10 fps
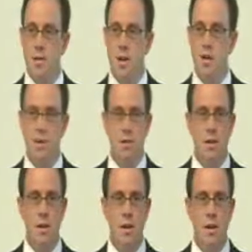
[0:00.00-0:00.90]

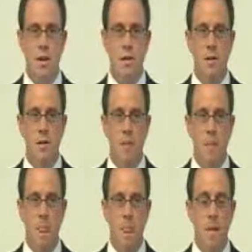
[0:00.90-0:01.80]
decisions.
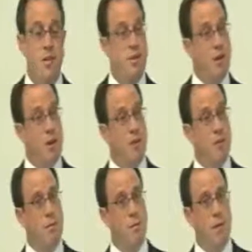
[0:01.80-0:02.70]
He just needed
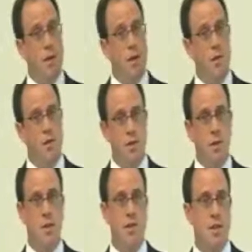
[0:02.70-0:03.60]

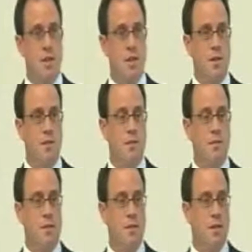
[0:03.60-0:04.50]
physical assistance,
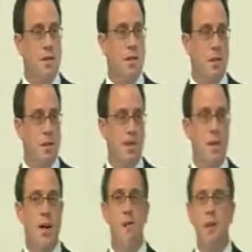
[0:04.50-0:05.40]
assistance with his
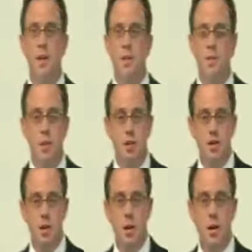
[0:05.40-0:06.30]
medical needs and
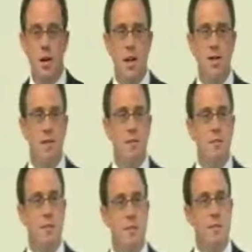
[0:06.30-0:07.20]
personal care needs.
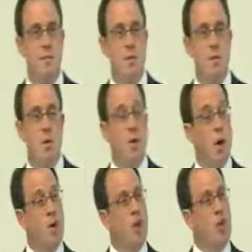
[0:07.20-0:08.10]

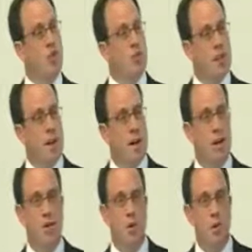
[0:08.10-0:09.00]
Well, shouldn't that
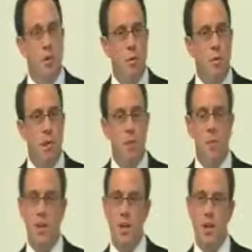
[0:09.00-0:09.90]
also
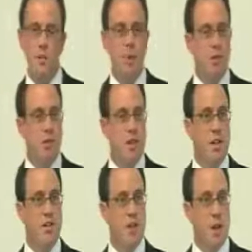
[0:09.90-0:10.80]
implicate a special
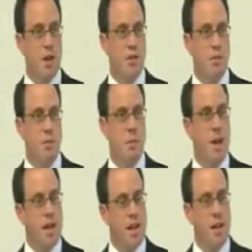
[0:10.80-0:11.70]
needs trust or
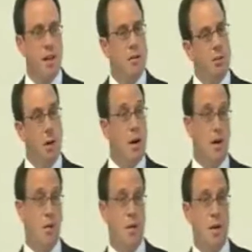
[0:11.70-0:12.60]
Medicaid?
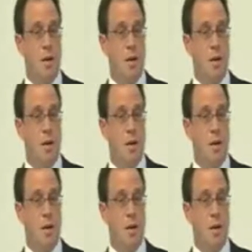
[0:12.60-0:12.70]
No,